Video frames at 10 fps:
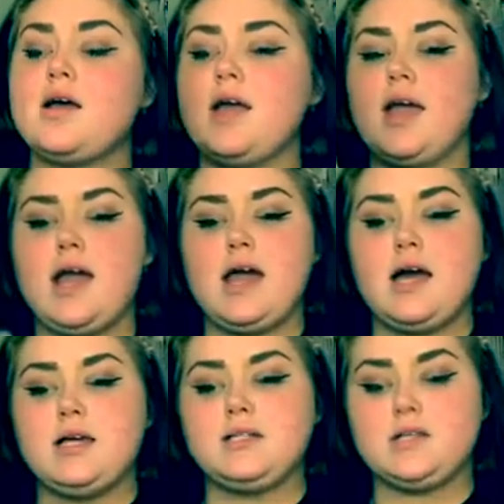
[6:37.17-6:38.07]

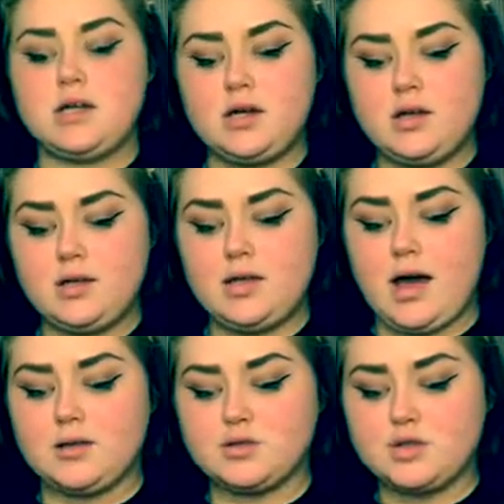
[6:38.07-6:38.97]
And yeah,
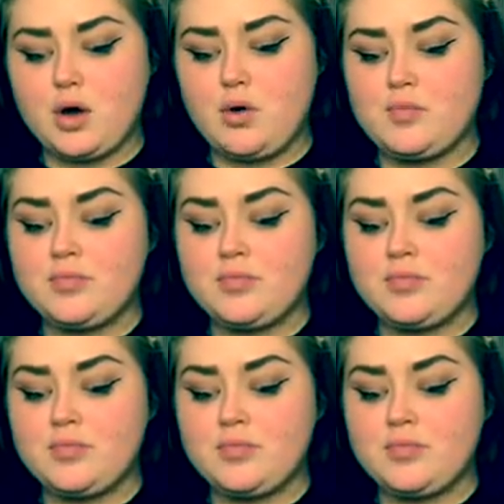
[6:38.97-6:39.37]
so